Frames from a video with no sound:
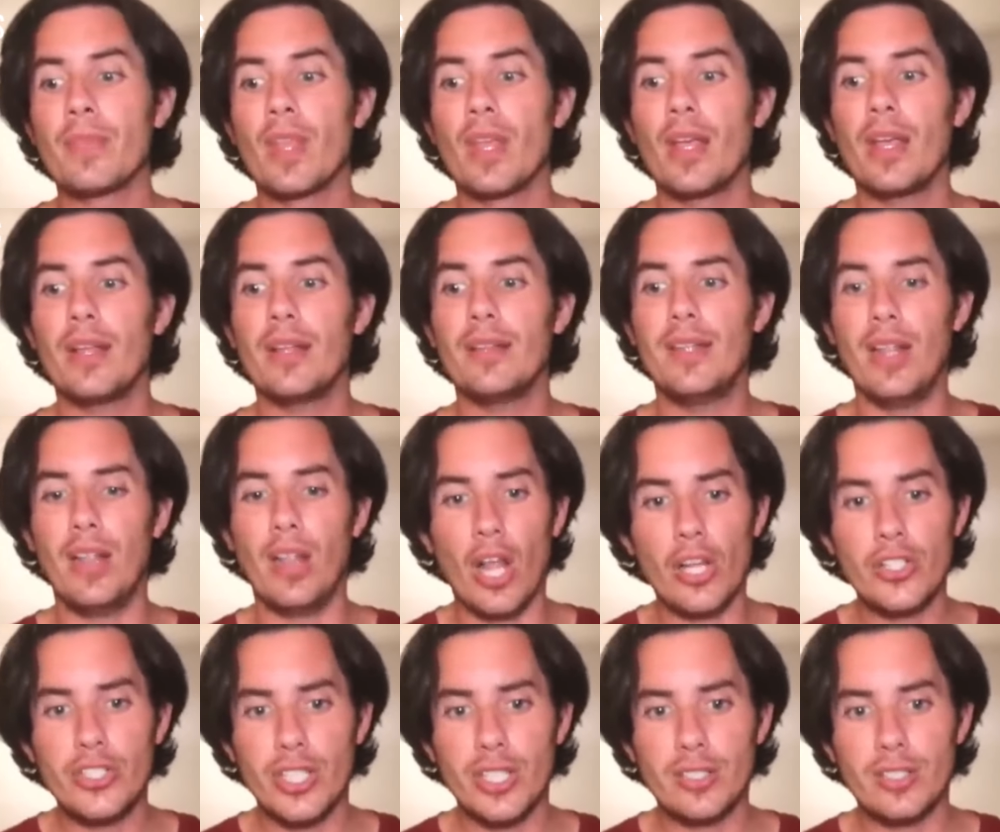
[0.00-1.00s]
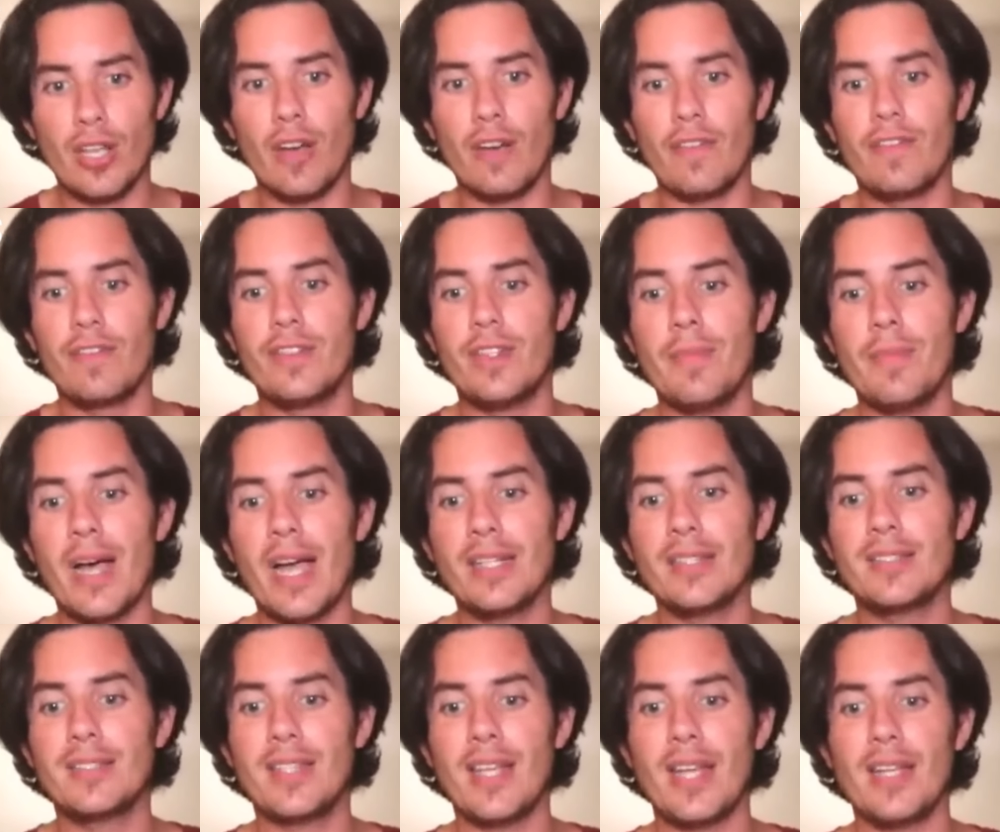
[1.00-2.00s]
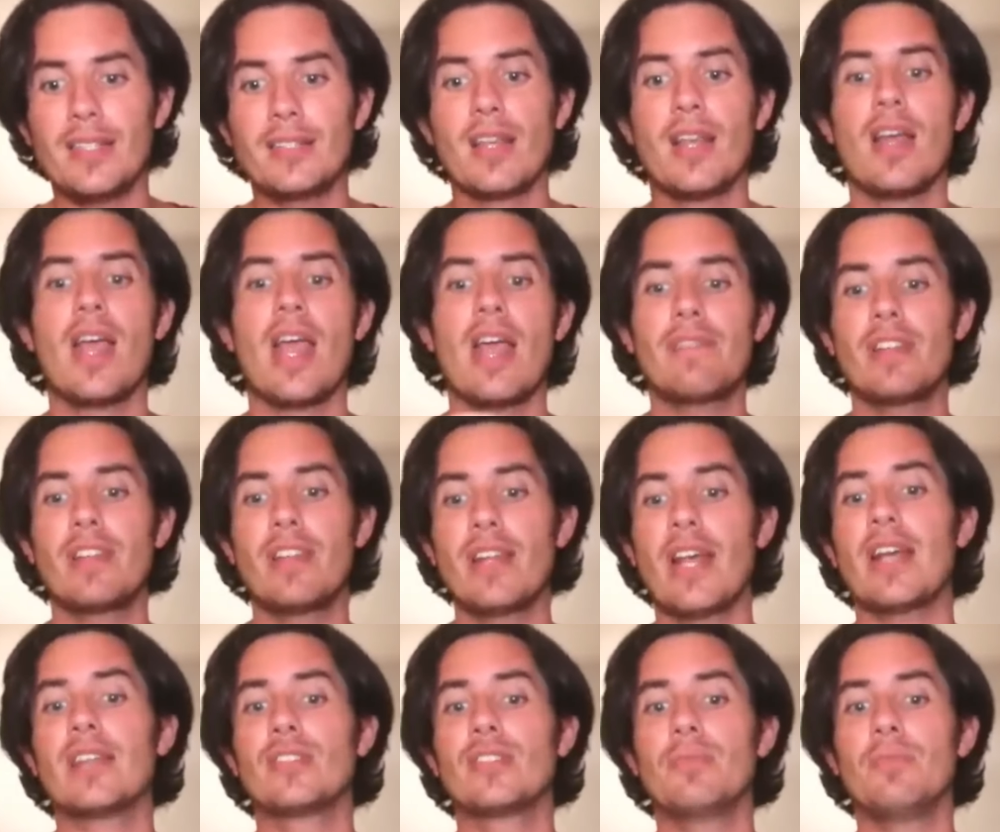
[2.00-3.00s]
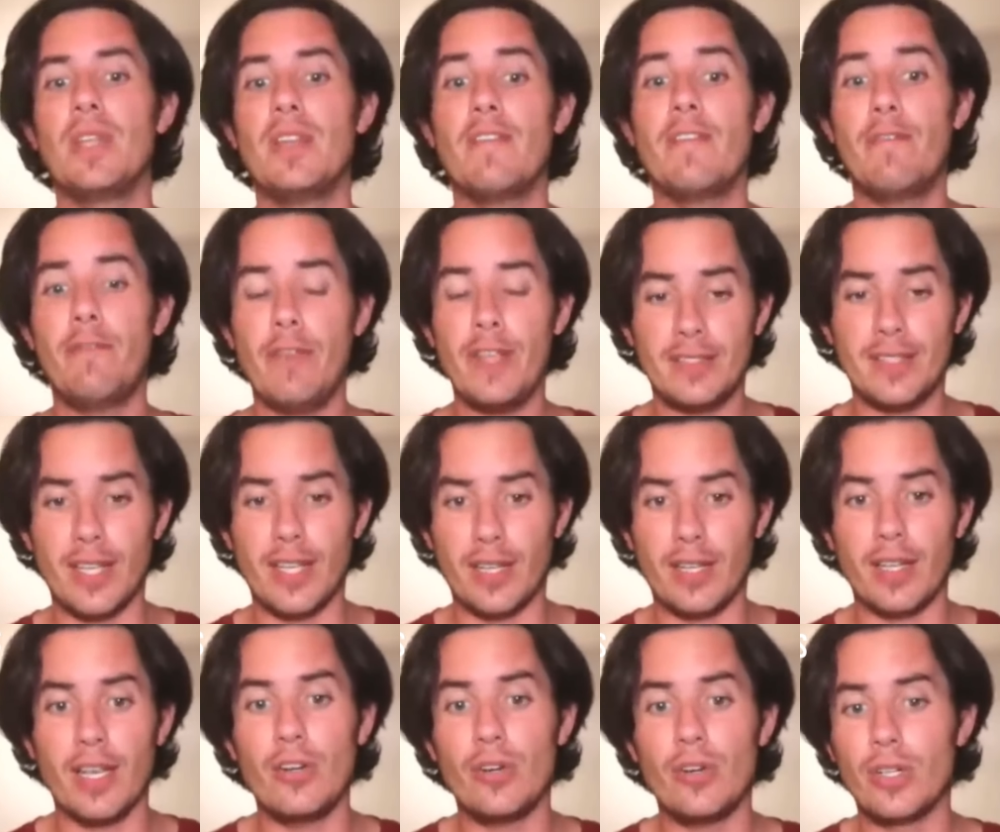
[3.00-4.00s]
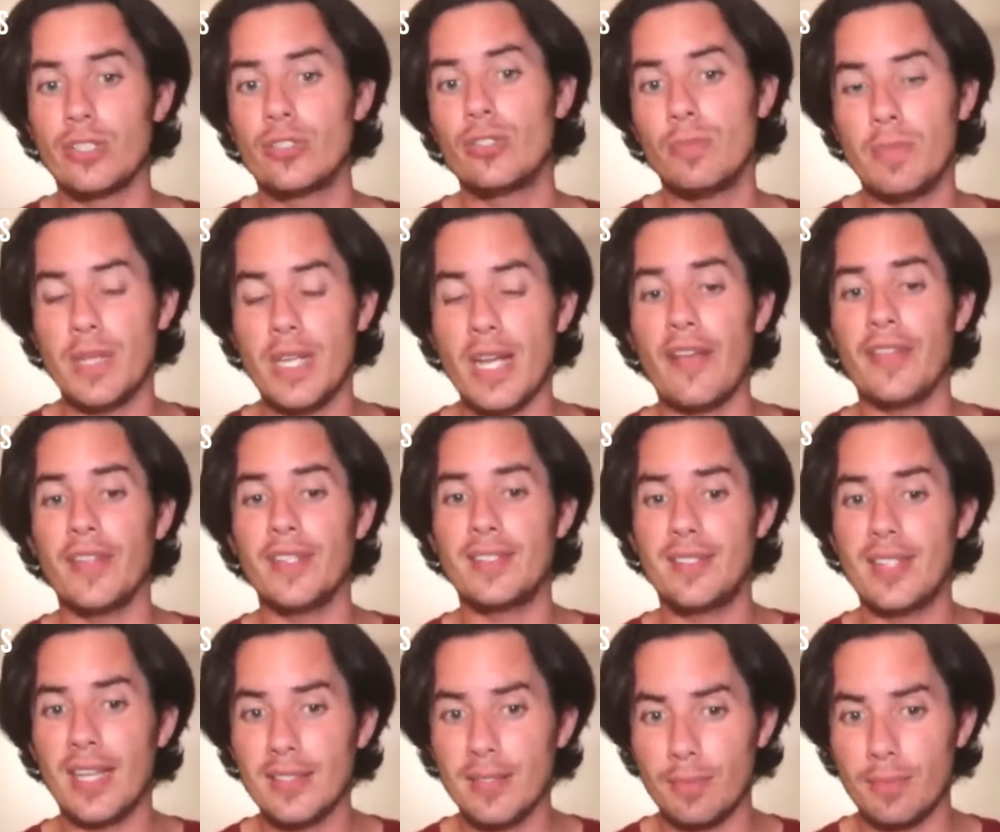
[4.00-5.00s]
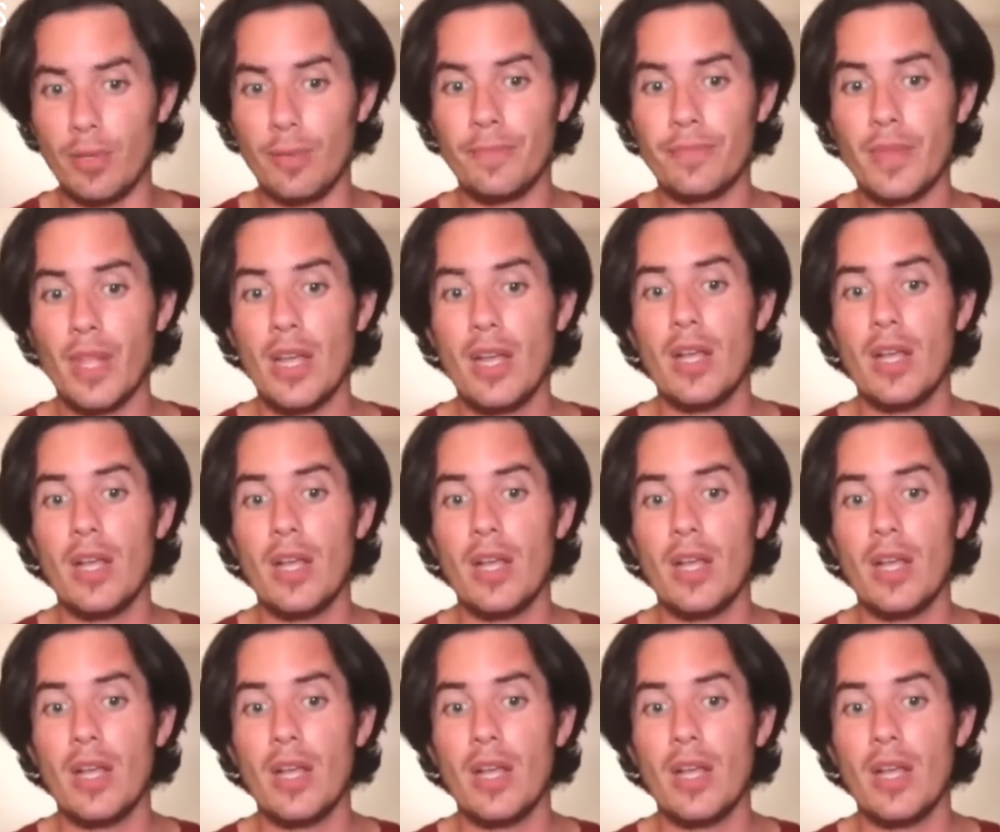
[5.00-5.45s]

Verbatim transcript: the logics of the mind says everything has to be physic in order to be understandable.